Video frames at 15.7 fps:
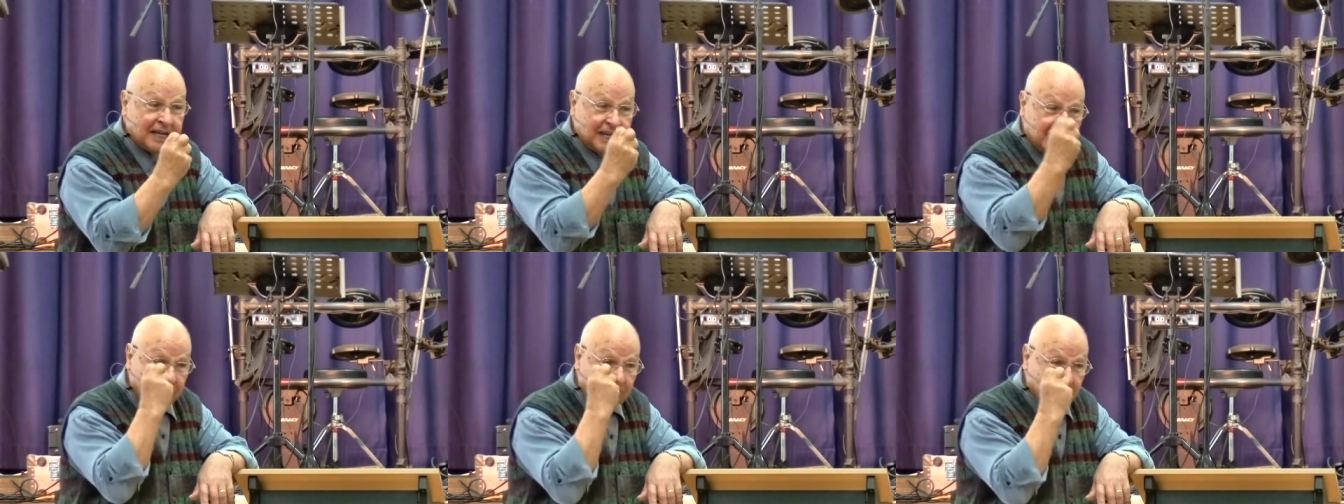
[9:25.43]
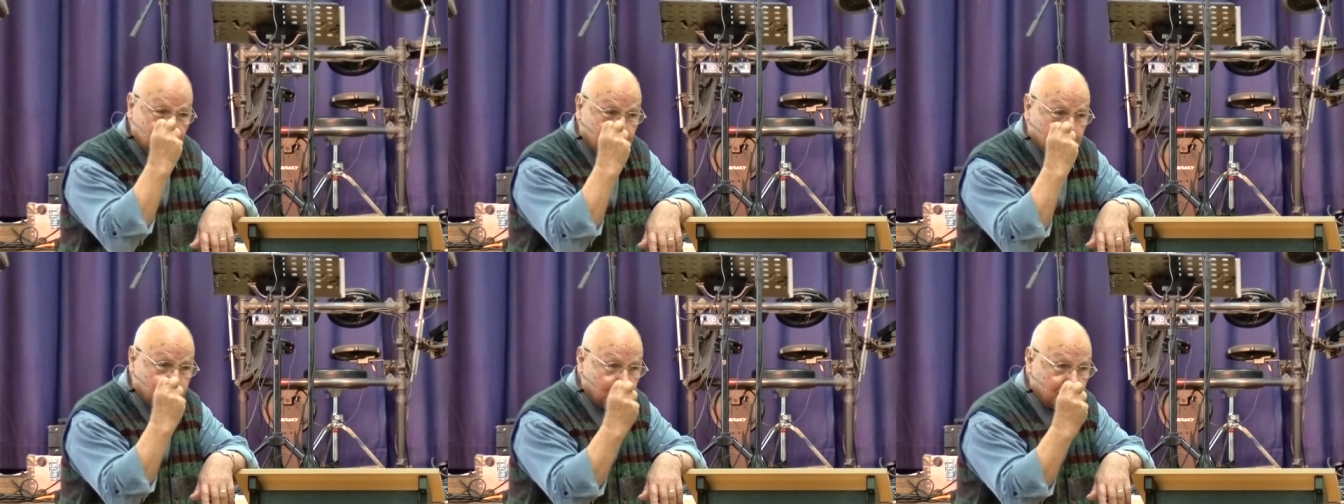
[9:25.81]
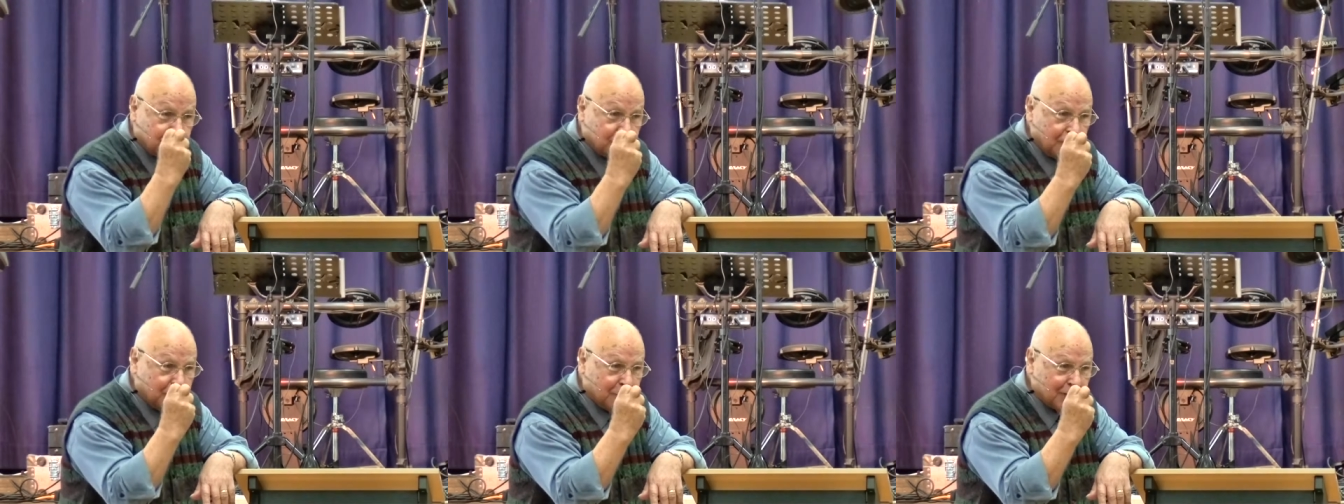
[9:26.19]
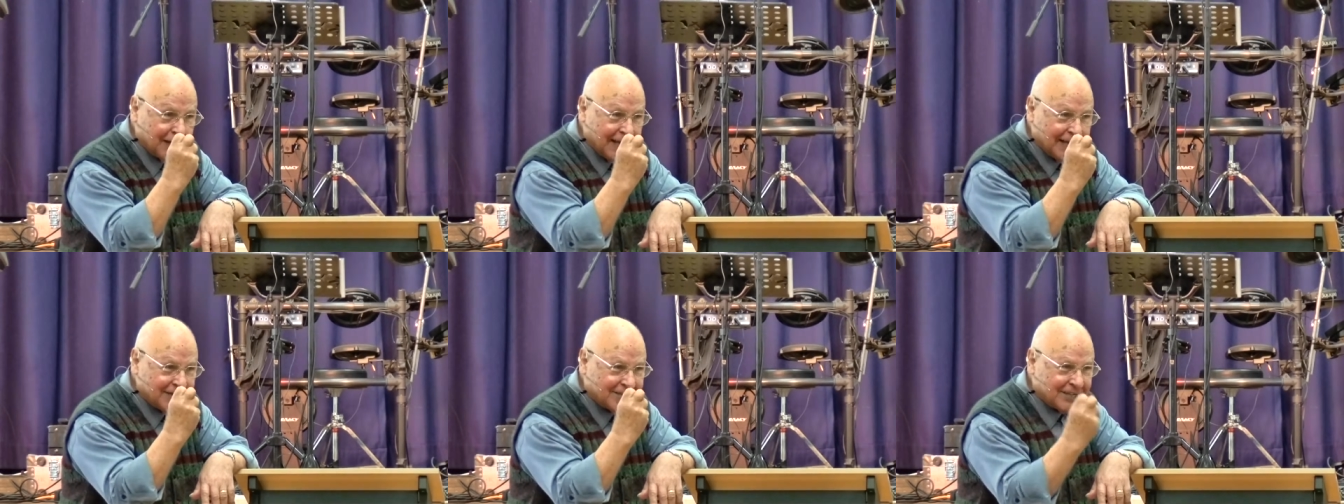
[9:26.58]
even through
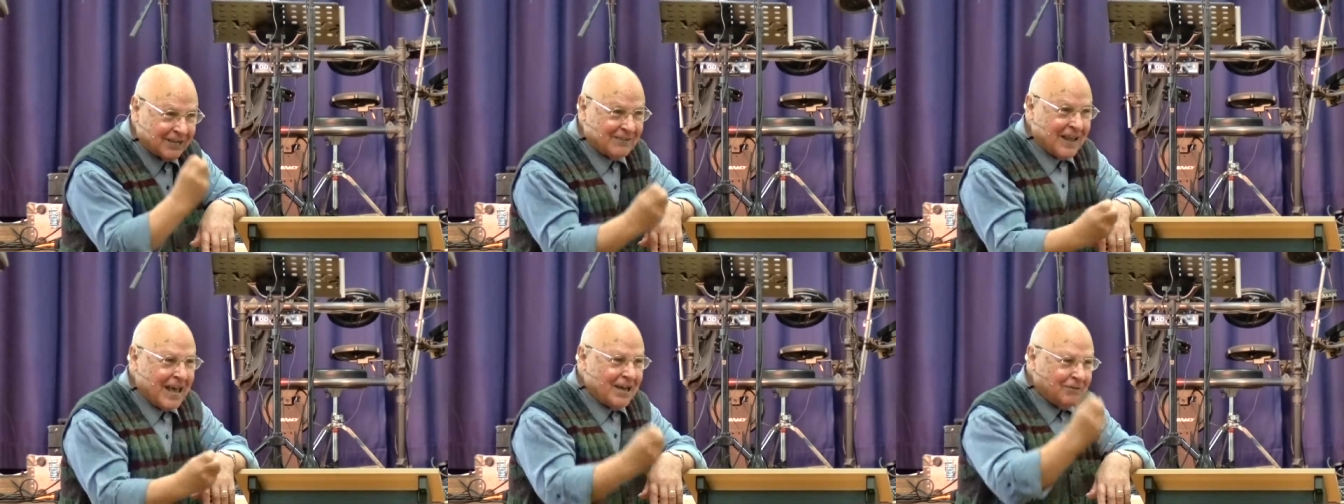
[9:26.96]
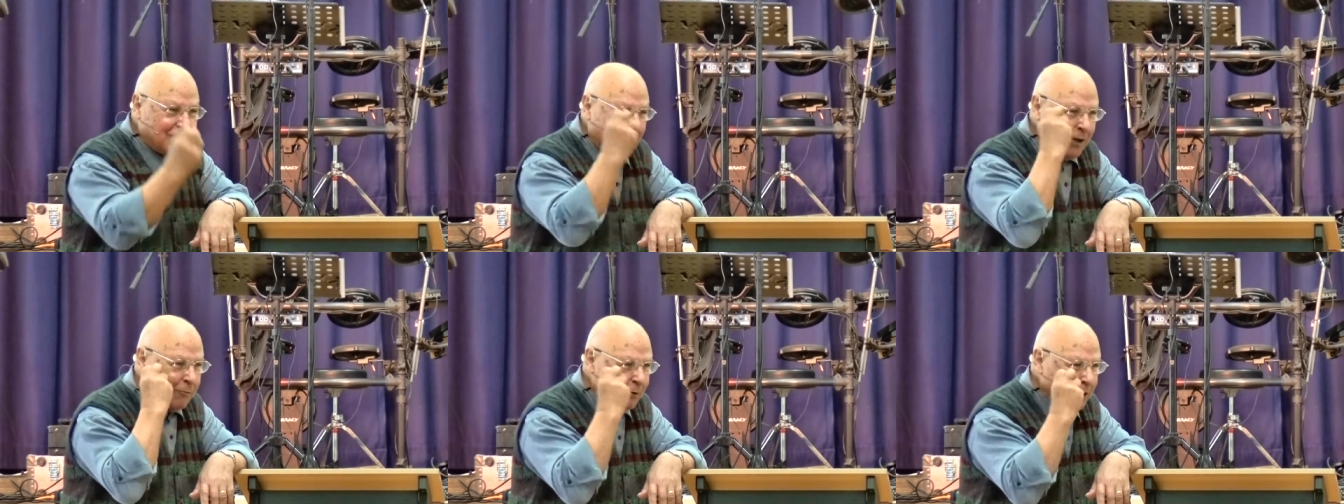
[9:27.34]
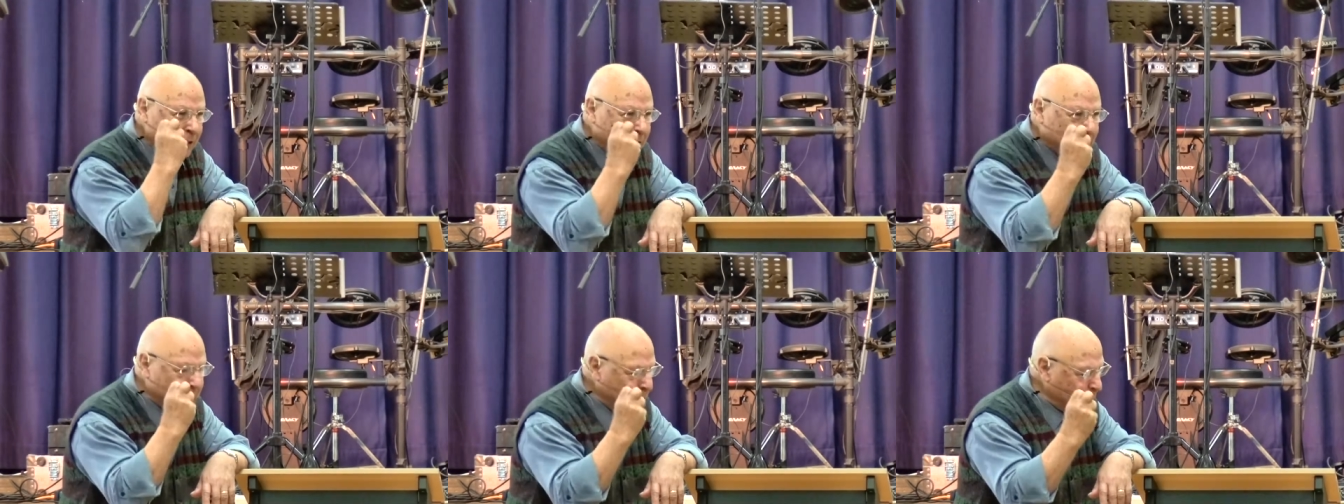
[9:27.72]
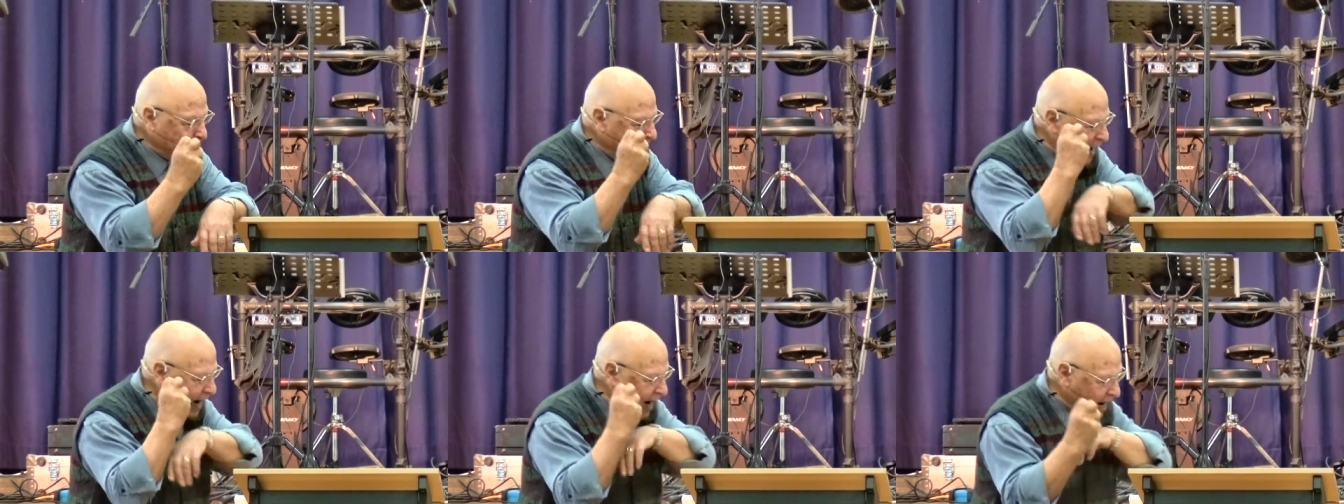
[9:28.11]
tribulation. They went through
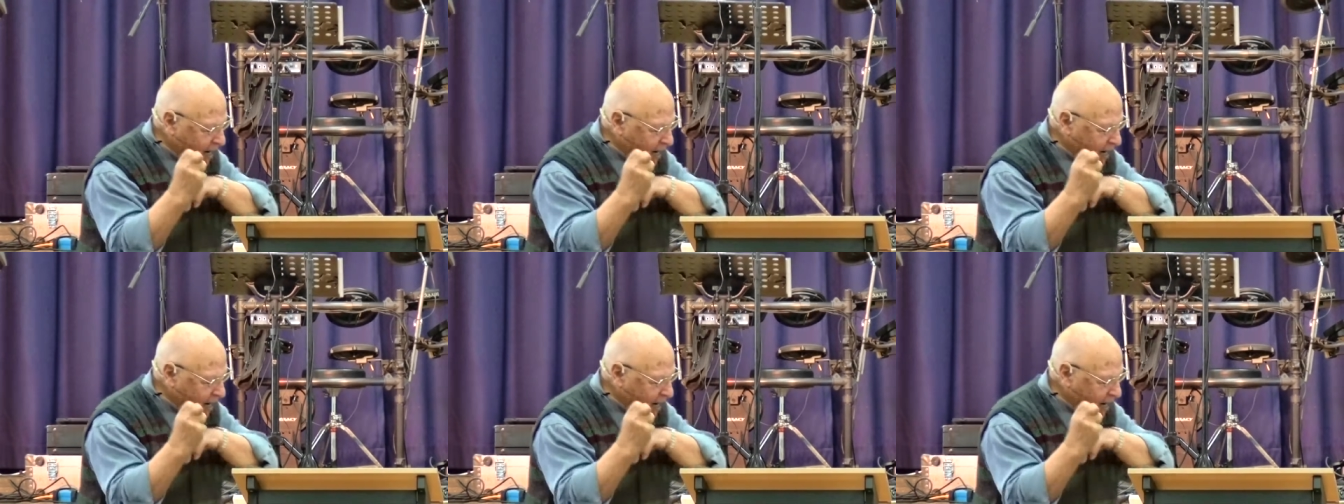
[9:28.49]
the